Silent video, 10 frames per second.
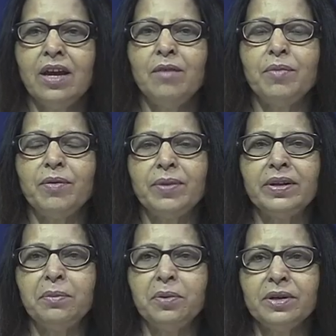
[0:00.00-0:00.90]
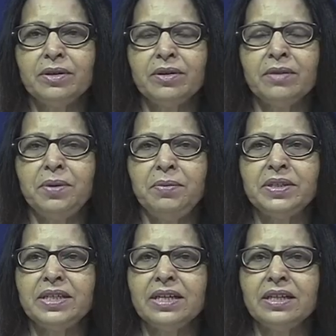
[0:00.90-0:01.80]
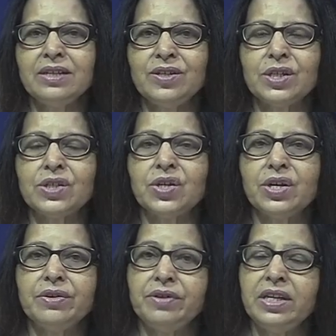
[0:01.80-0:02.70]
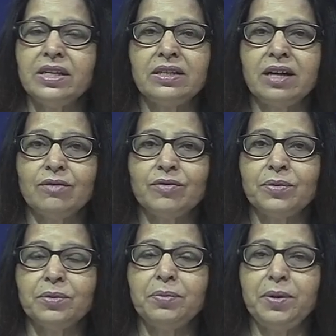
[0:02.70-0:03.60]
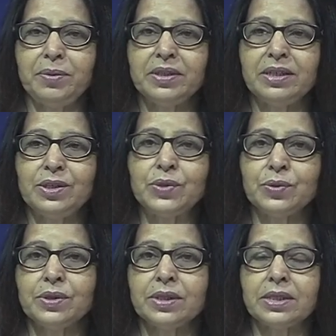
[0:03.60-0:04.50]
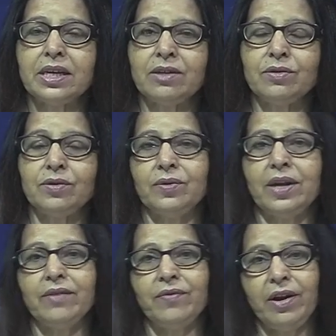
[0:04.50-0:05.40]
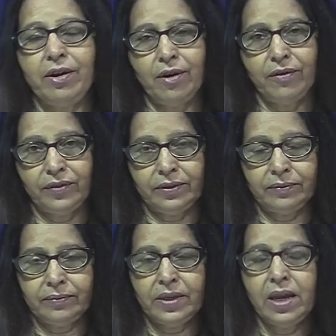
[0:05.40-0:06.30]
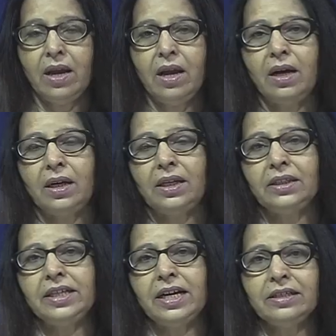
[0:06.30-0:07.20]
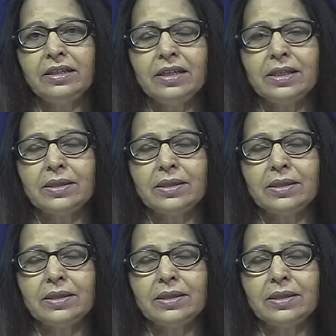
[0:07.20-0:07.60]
but they put it on a PPT and they just read it out from the PPT. Students tend to do that very often. The other